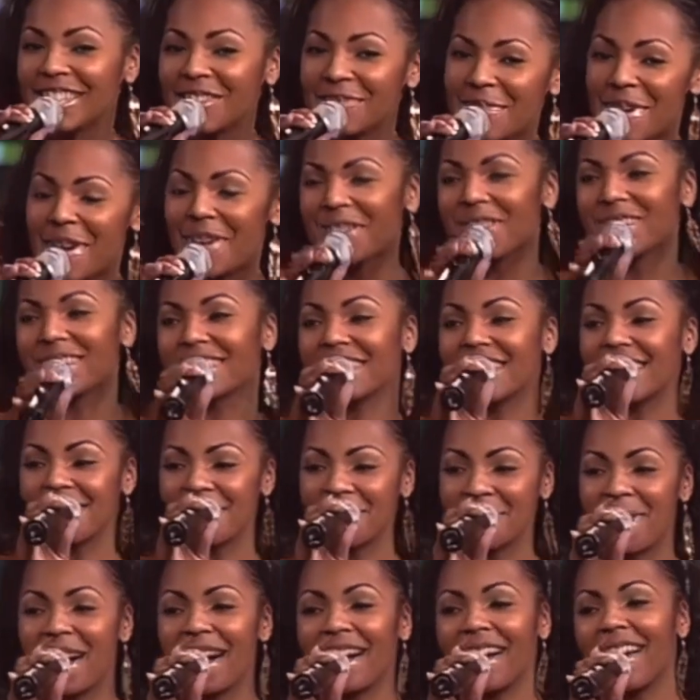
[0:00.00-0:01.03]
the most?
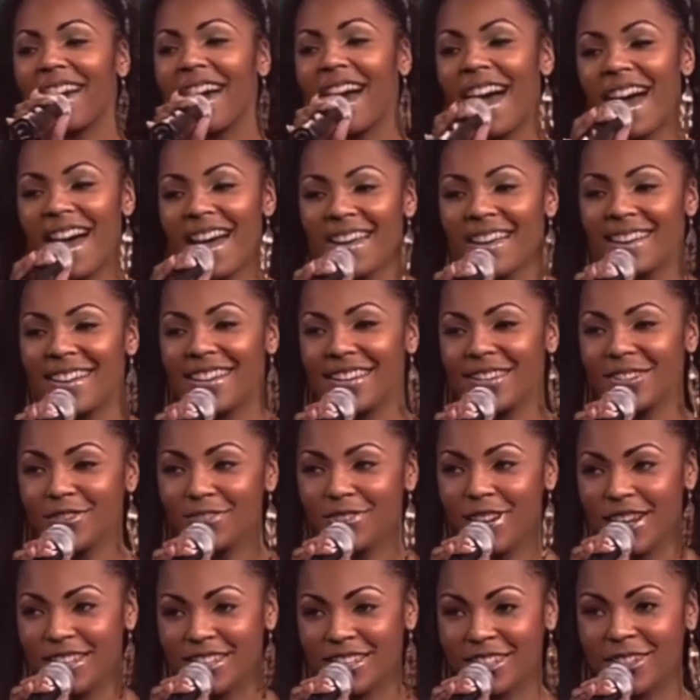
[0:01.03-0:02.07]
Oh my God,
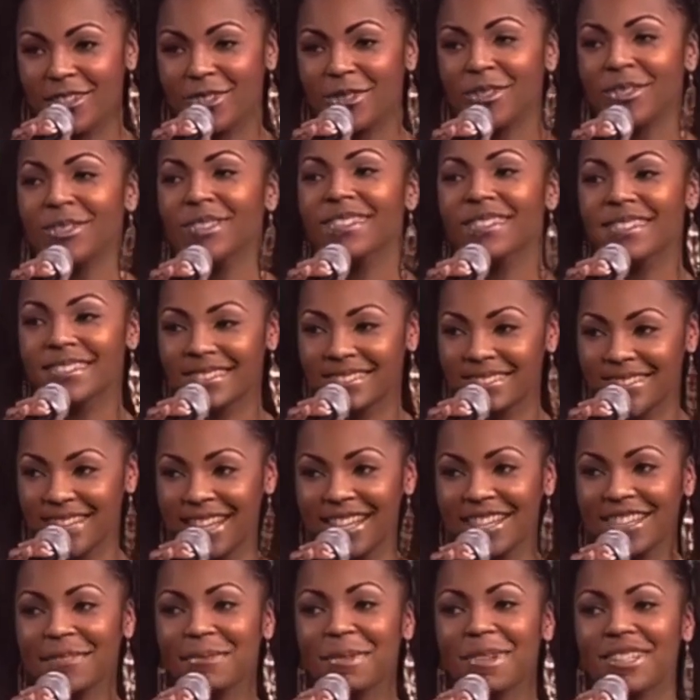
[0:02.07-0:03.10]
Rescue.
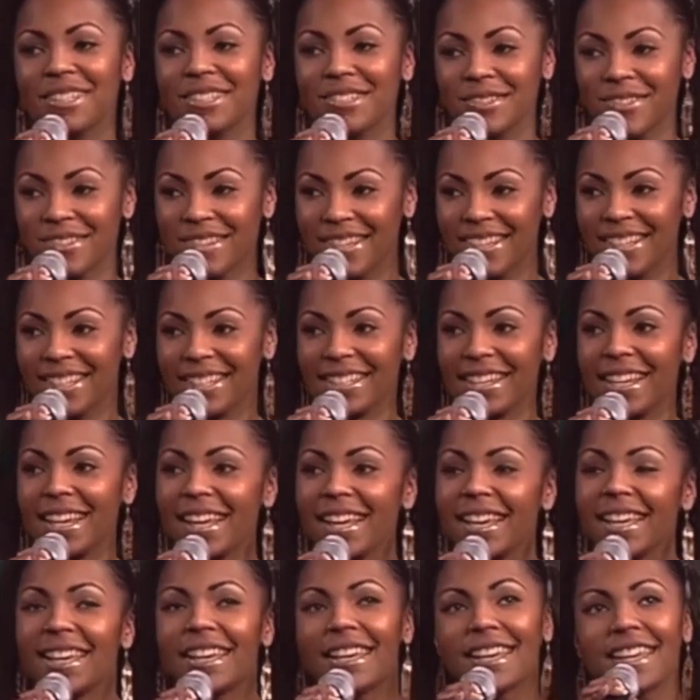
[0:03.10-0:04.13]
That's my. What's joint. that about?
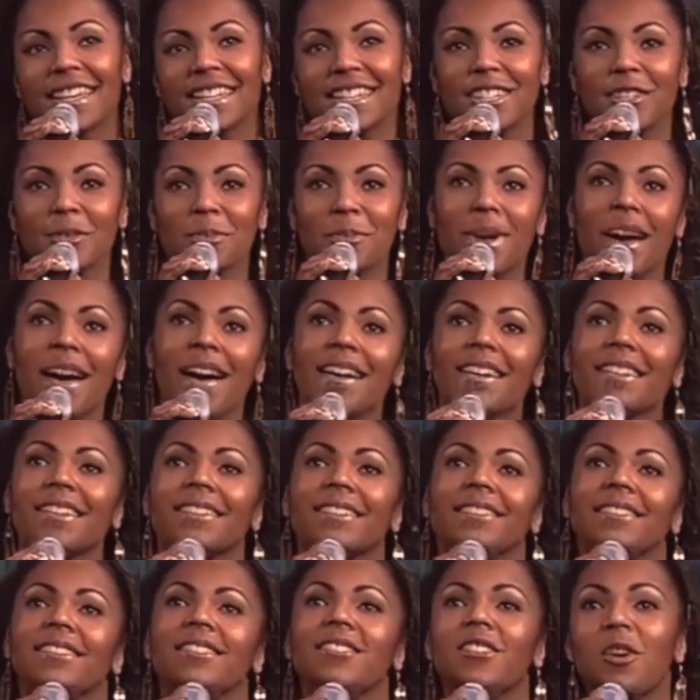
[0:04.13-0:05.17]
It's about,
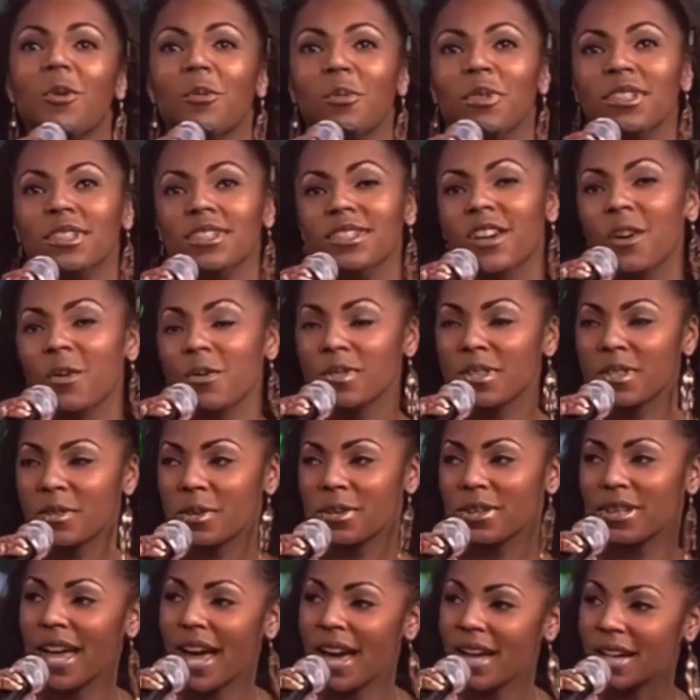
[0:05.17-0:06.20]
you know, when you're going through
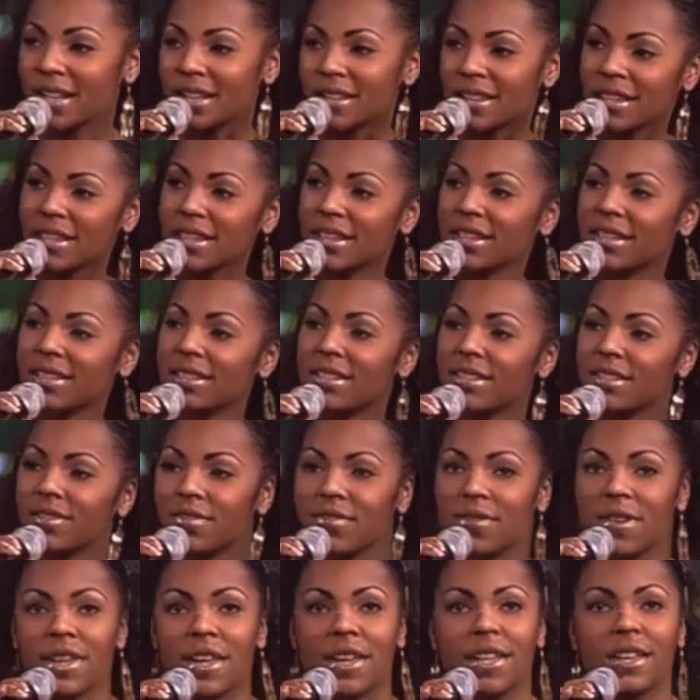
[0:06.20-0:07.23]
a lot of things,
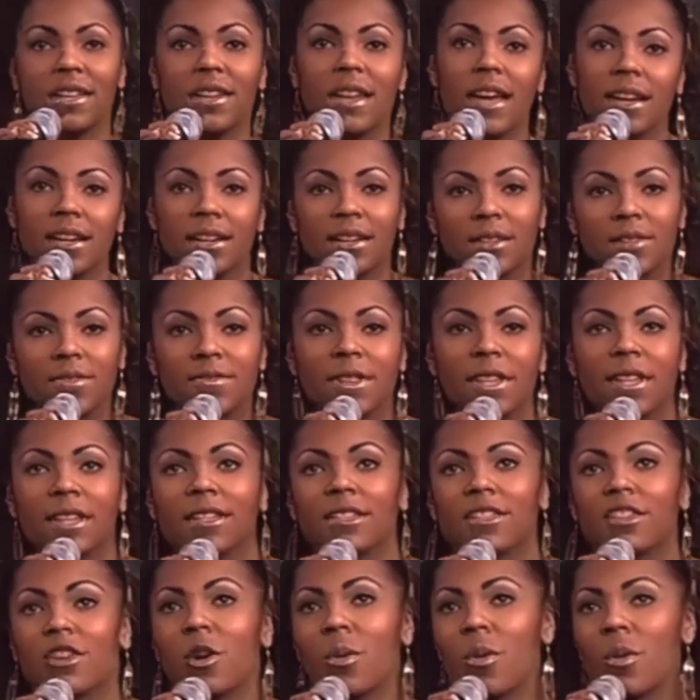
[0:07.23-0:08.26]
if negative
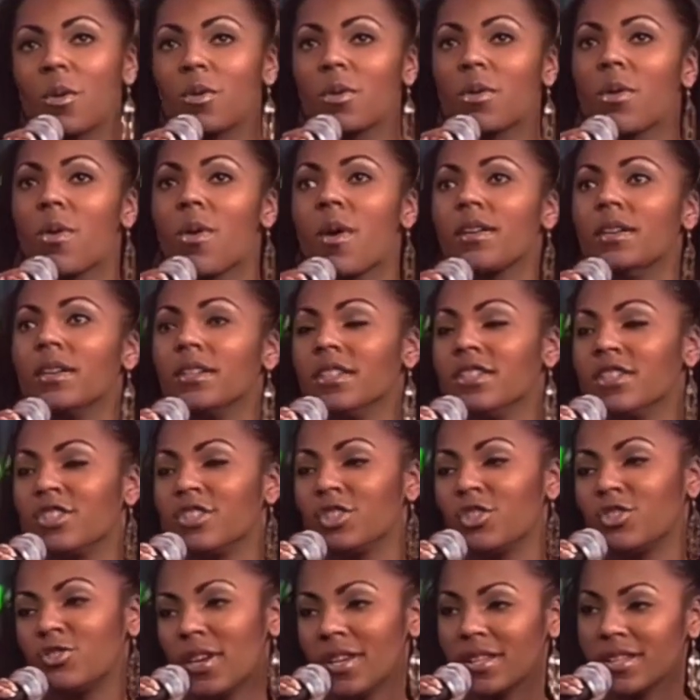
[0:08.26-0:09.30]
things are going on and you're
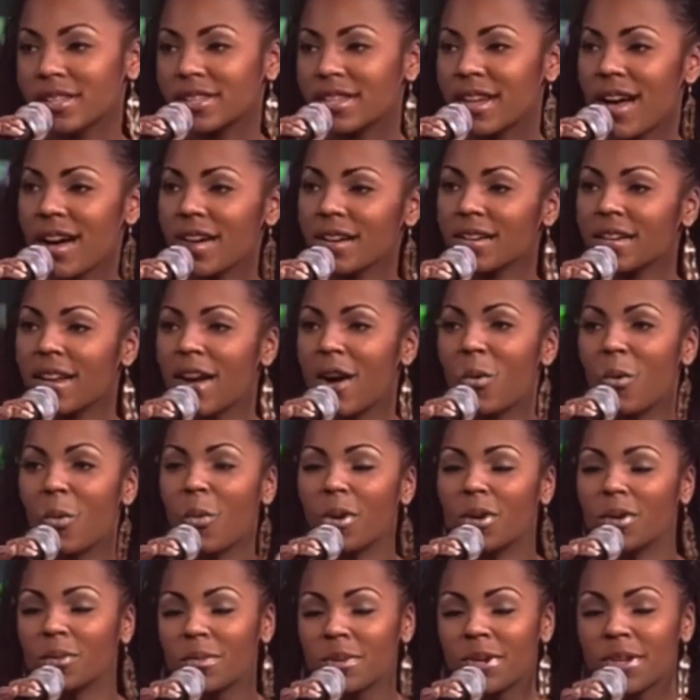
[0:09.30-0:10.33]
stressed out, and that
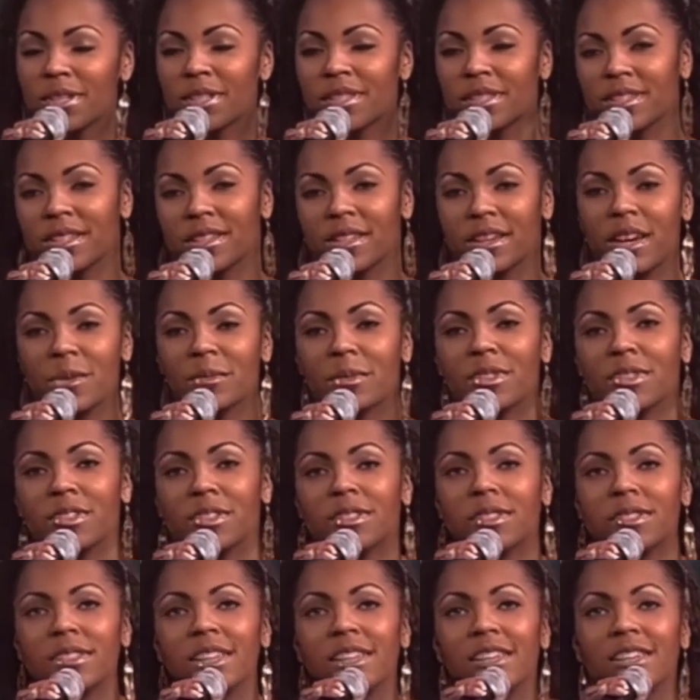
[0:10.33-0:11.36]
one person can come and
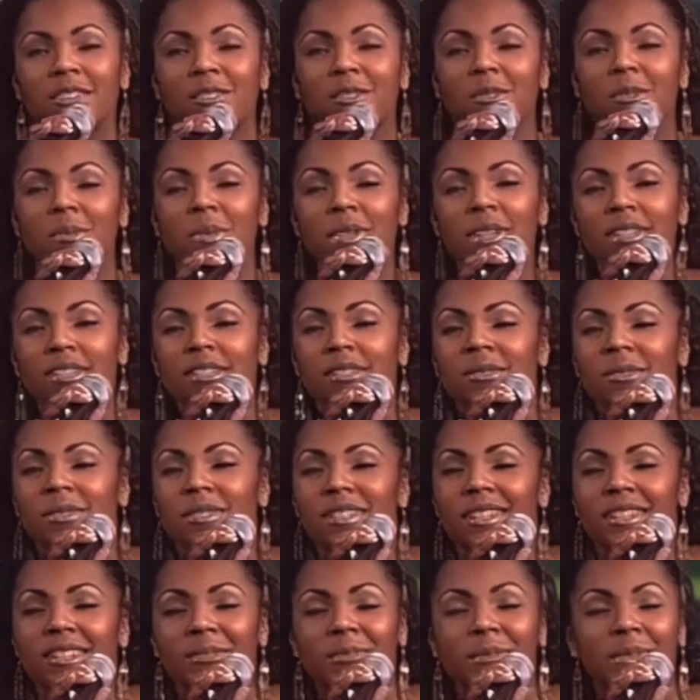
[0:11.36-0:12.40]
just take you away to
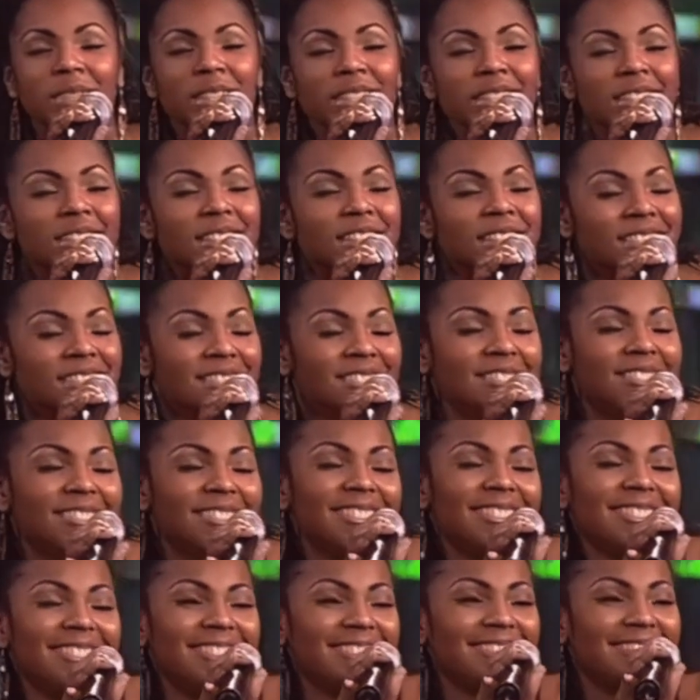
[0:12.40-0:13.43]
another place. Oh,
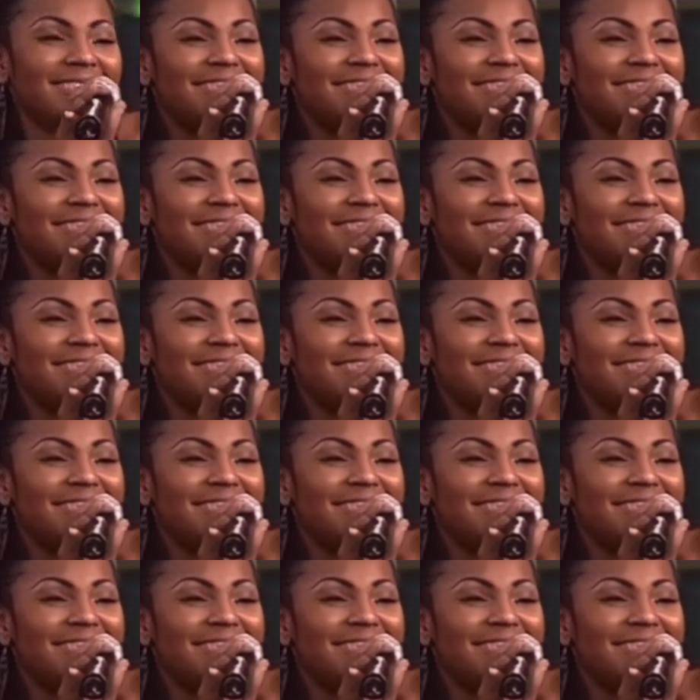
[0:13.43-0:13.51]
yes. okay.